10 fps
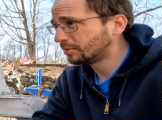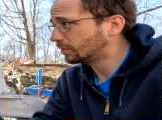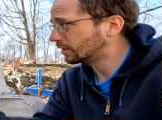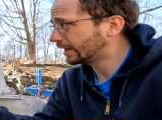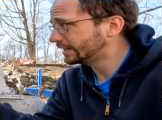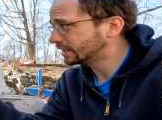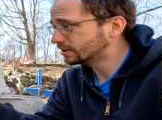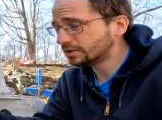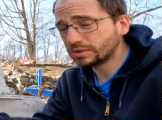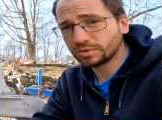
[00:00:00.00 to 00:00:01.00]
But what I
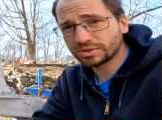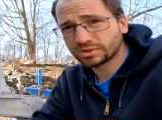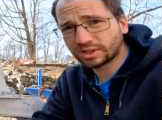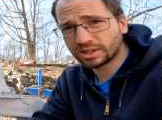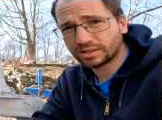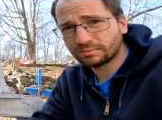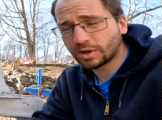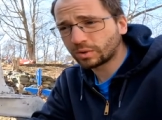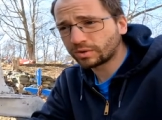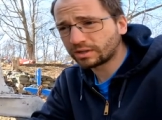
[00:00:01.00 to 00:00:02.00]
need to do is look at the
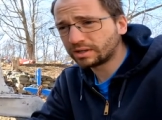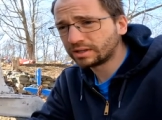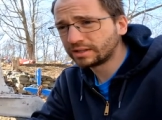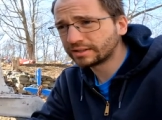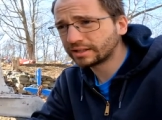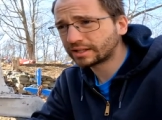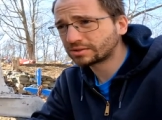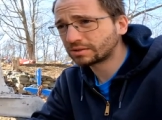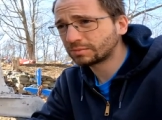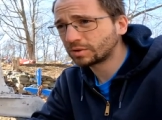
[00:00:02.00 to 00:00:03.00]
motor, the
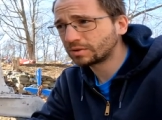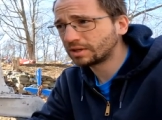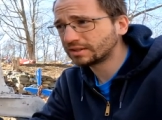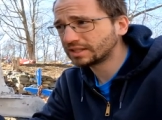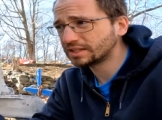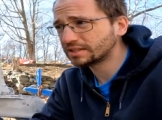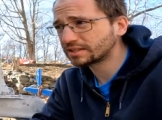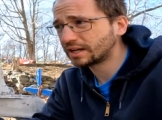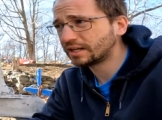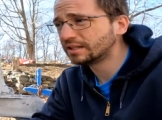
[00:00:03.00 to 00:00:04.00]
electric motor on the
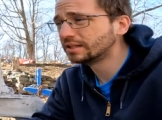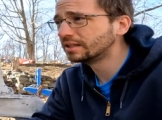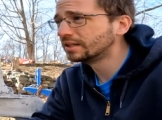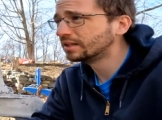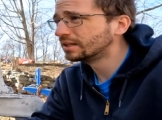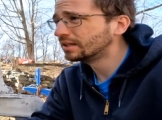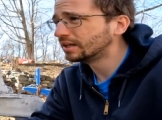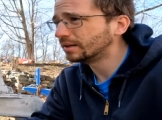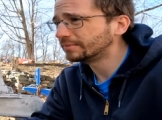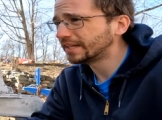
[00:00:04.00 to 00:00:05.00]
inside,
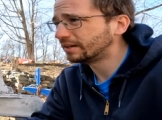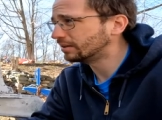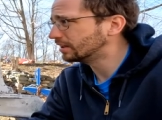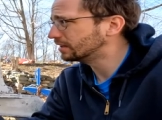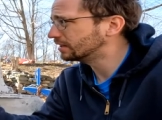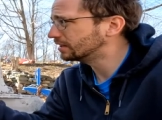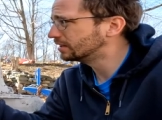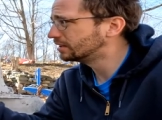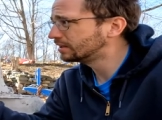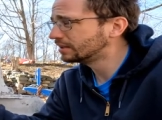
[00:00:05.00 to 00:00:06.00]
um, down on the
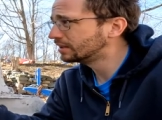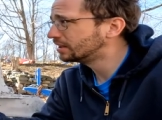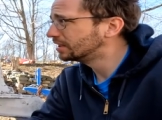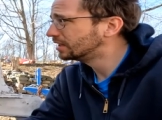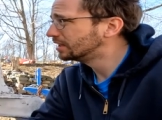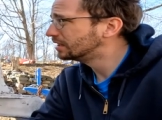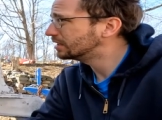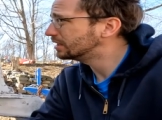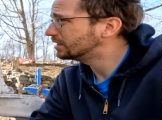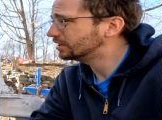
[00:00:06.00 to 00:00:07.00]

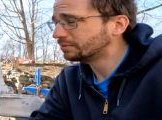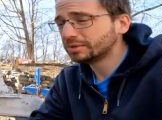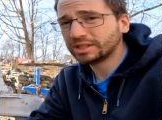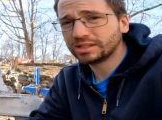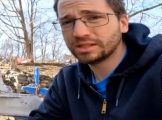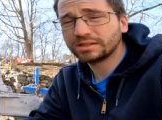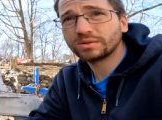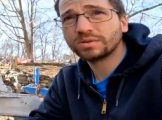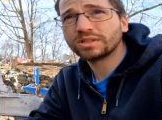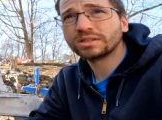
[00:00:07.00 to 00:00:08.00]
intermediate
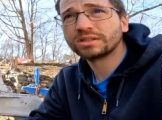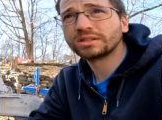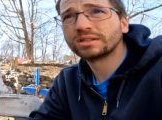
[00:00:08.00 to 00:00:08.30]
unit.